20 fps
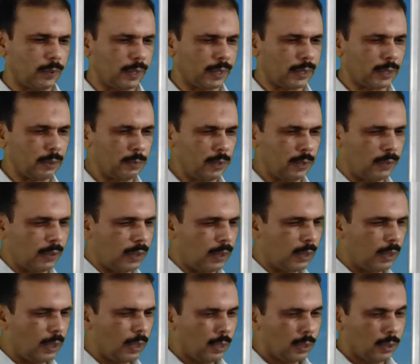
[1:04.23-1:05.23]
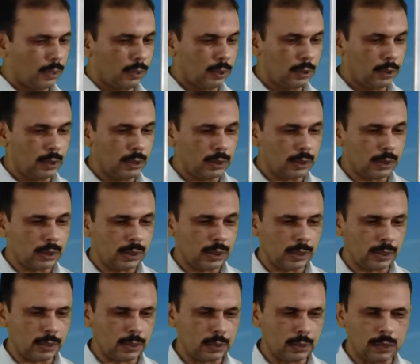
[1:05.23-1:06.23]
For example, our
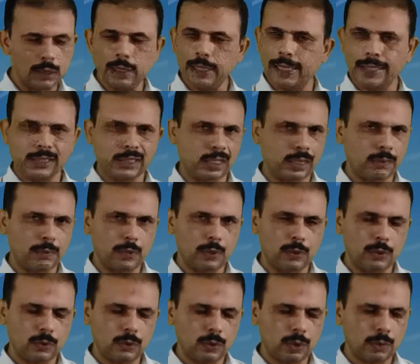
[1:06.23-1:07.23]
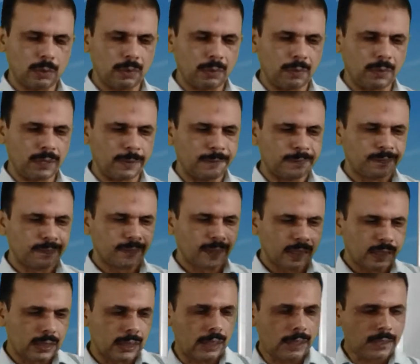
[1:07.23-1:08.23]
third example, you do remember,
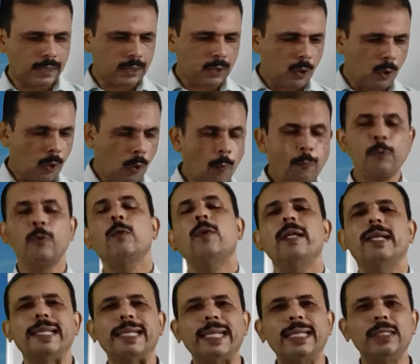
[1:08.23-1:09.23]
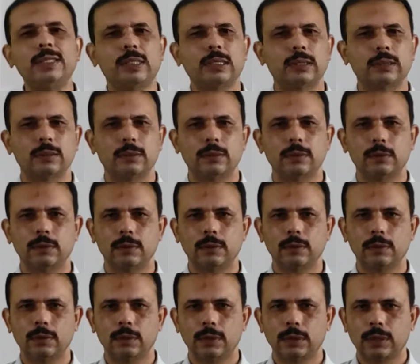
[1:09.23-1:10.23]
children of your age.
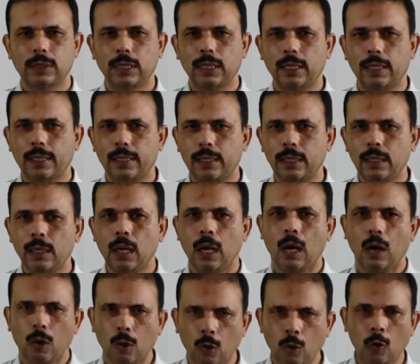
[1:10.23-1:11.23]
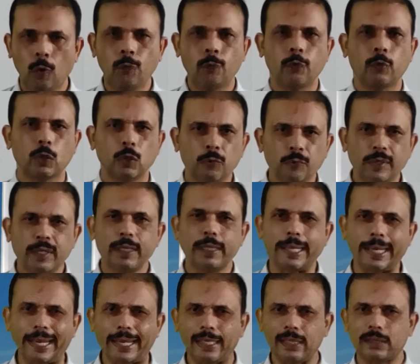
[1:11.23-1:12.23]
Children of your
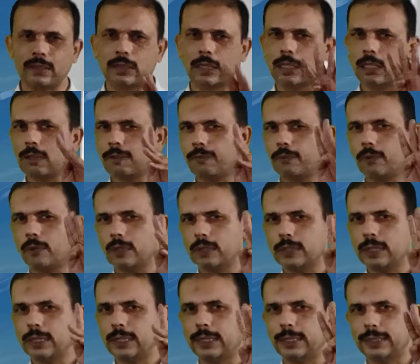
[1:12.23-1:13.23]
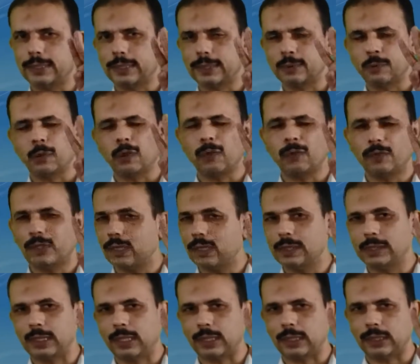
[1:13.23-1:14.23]
age. There are 4 sentences, 4
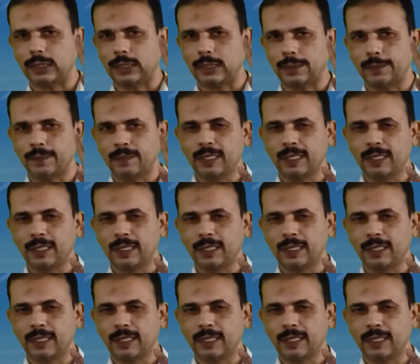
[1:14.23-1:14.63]
words are there.